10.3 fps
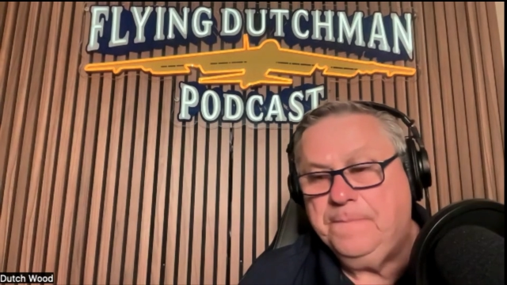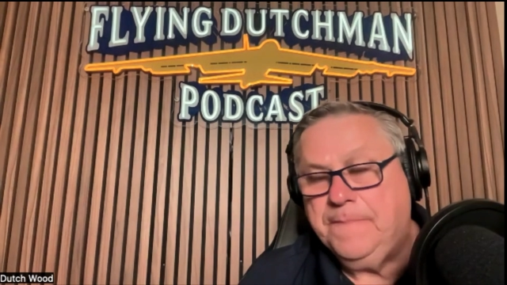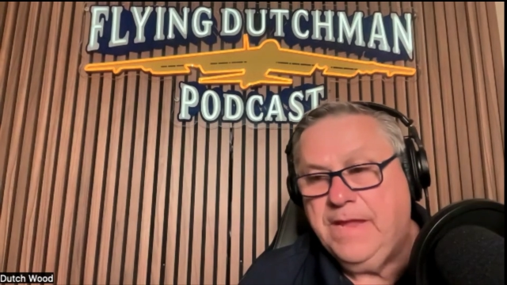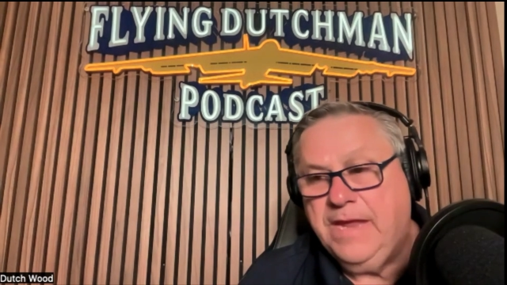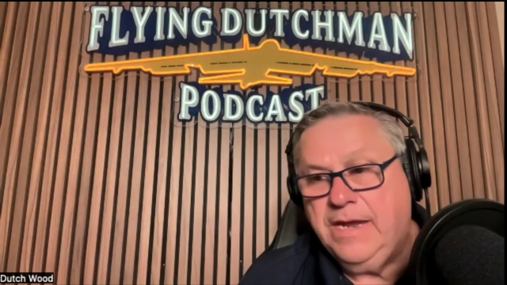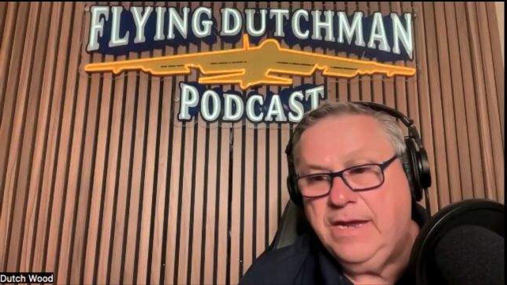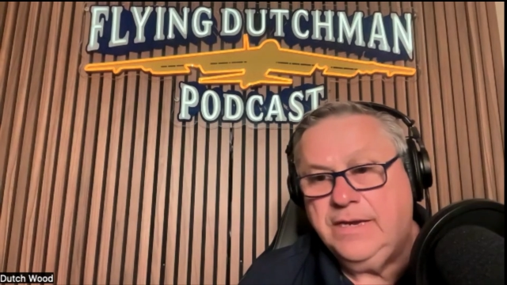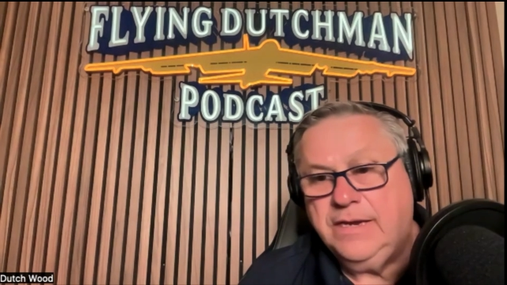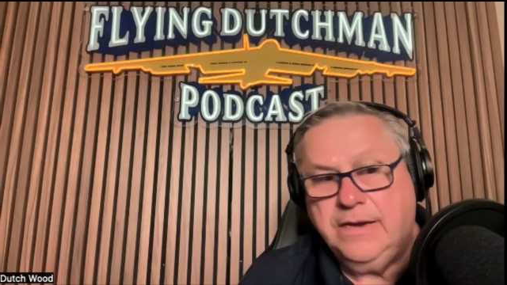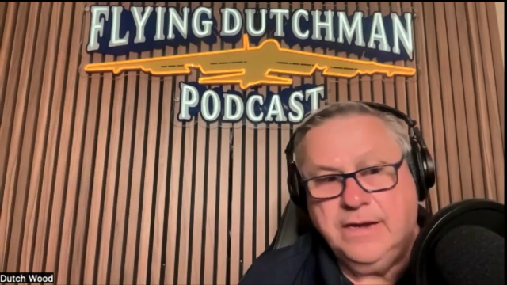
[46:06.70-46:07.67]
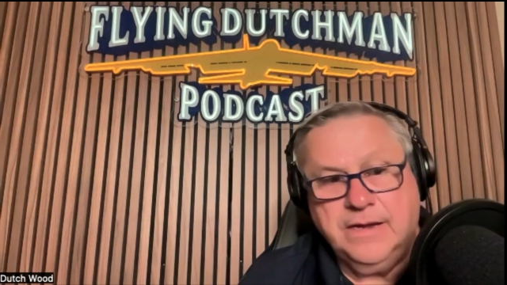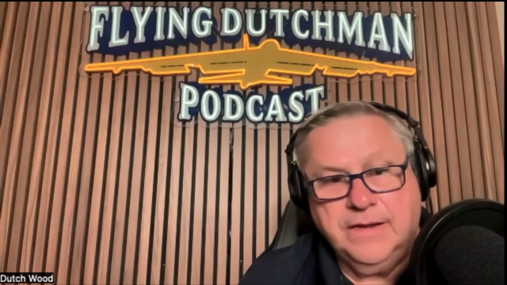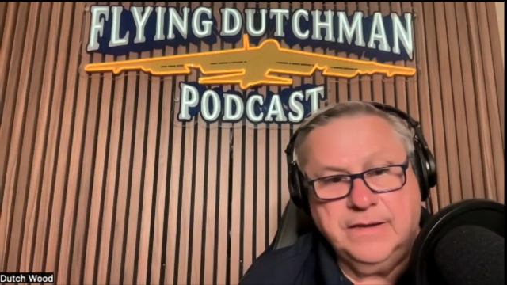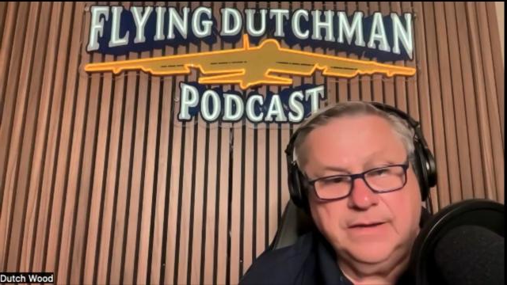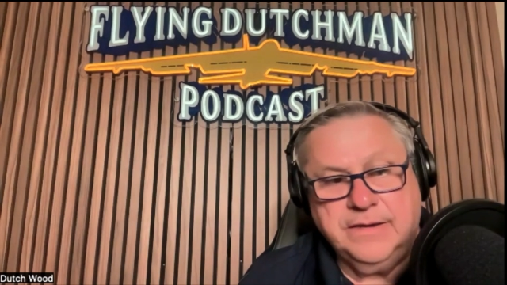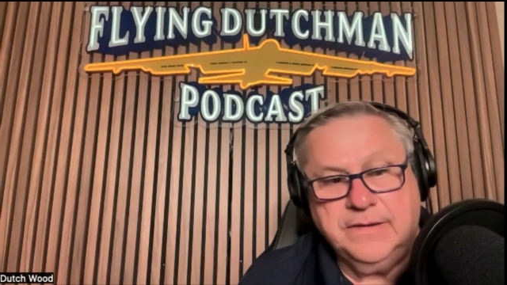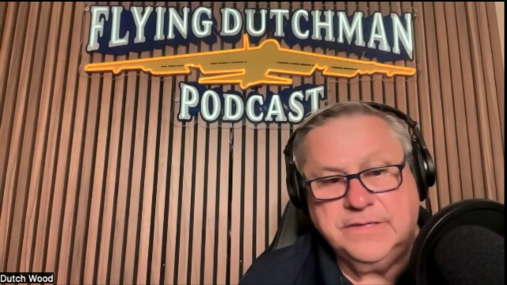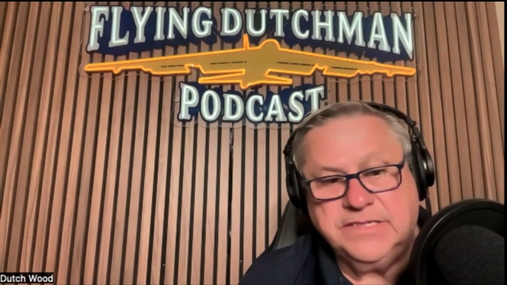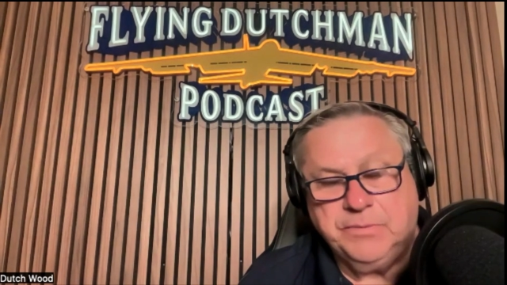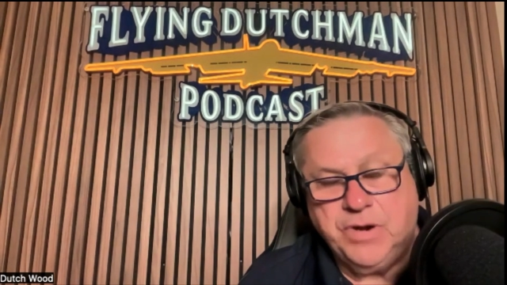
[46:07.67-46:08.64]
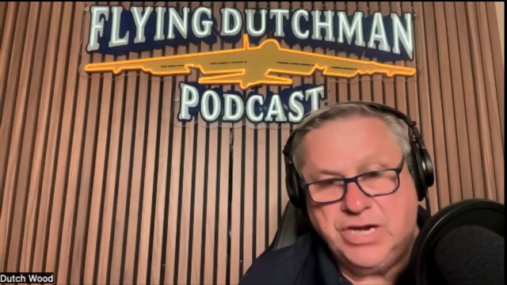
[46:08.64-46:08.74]
and
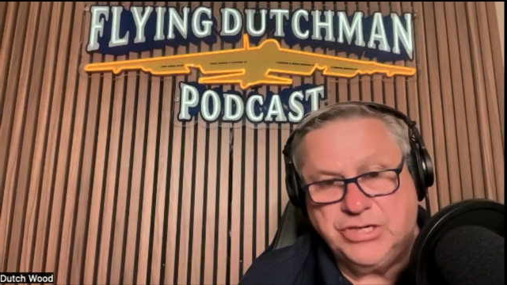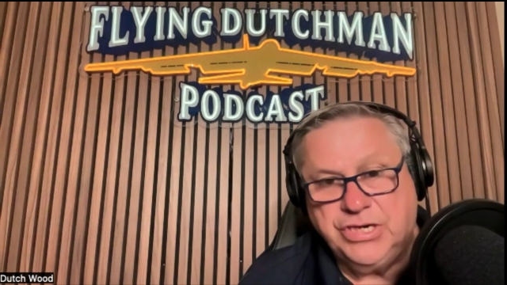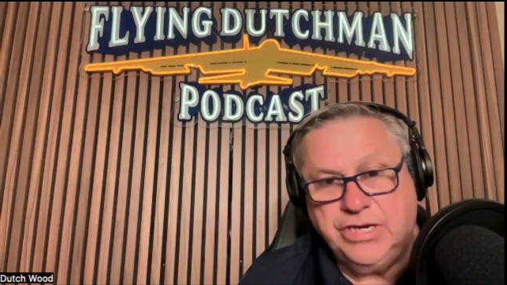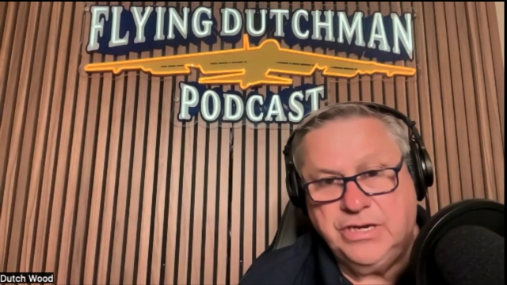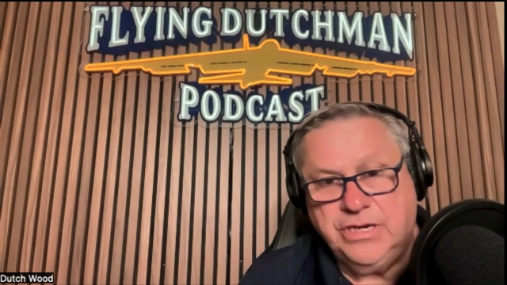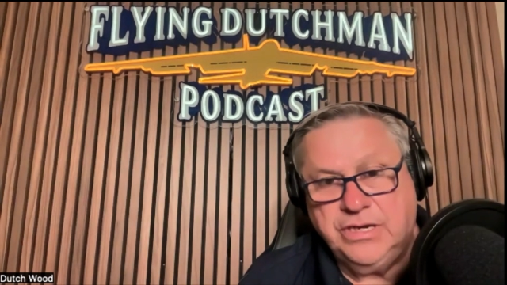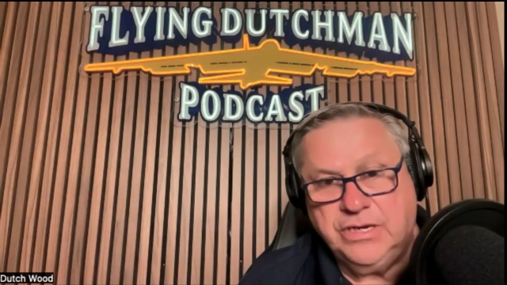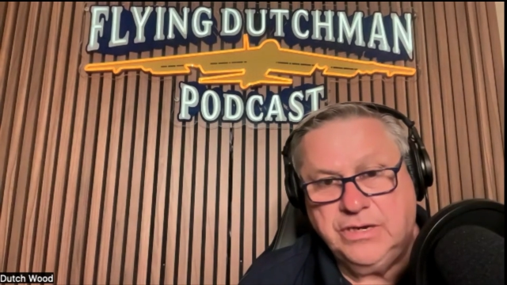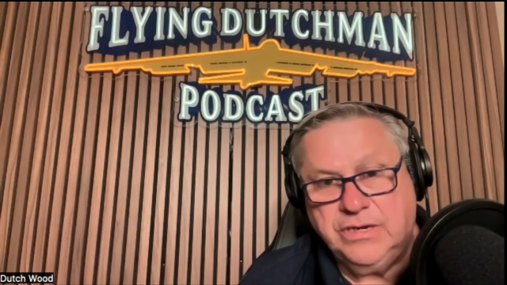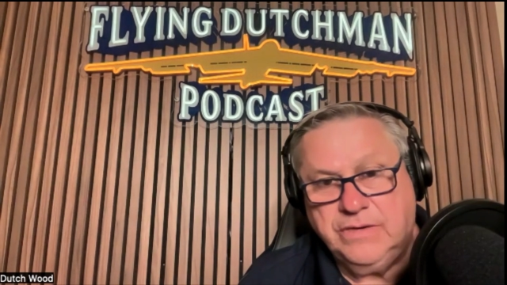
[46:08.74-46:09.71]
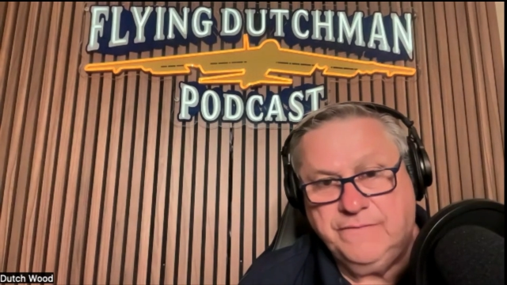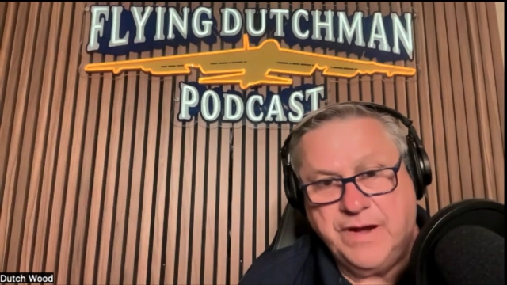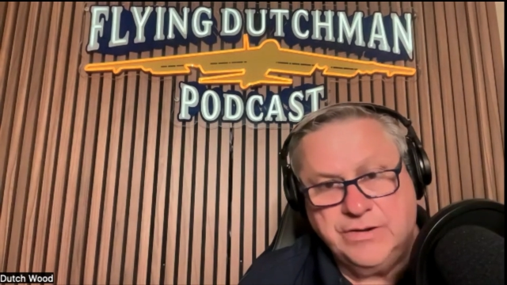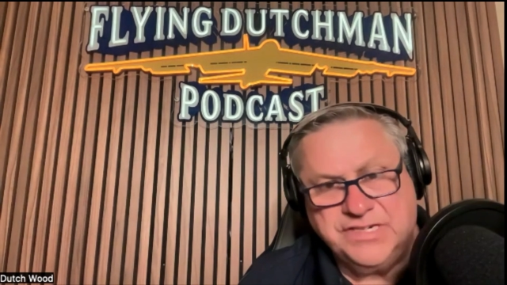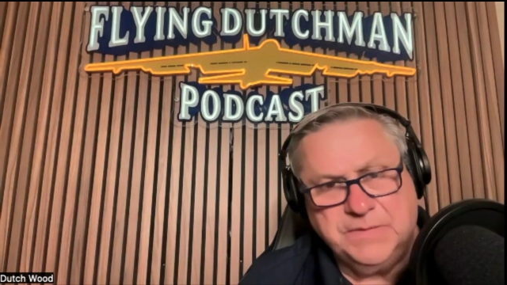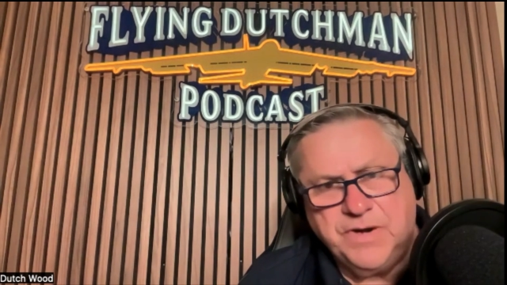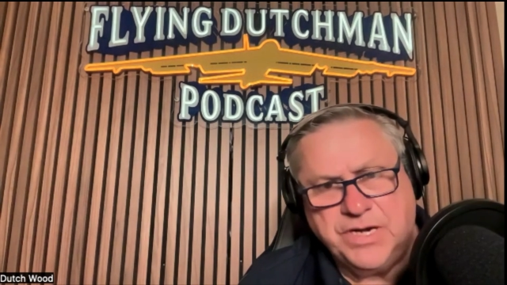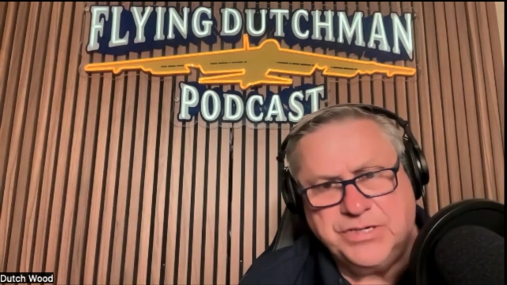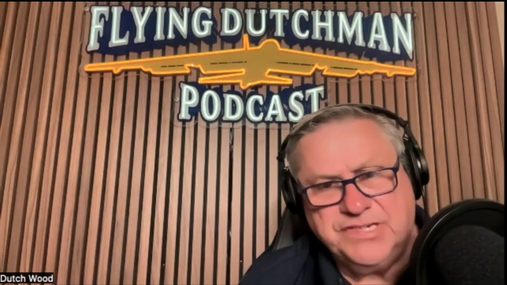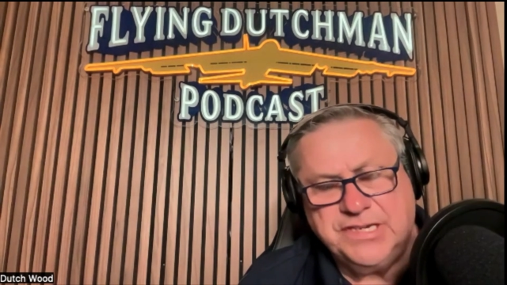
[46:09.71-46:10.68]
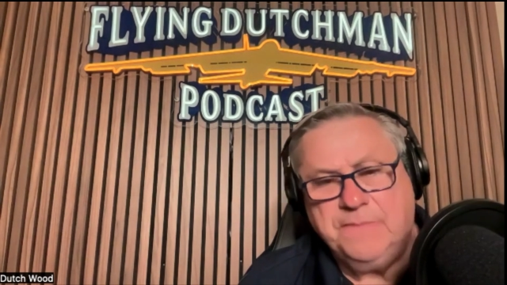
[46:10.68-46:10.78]
suppression, fire suppression
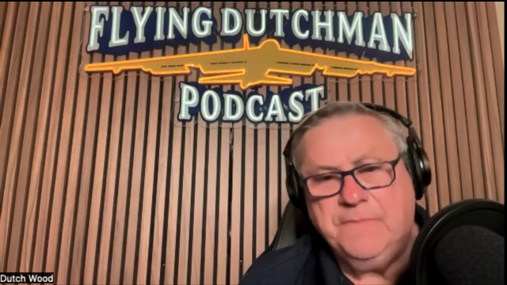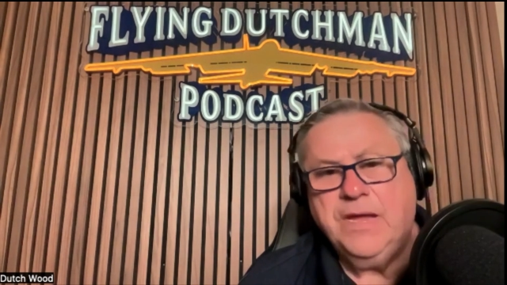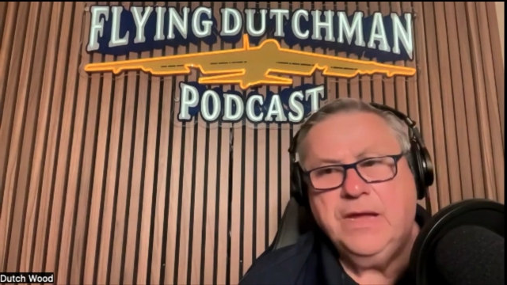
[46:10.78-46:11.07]
or something.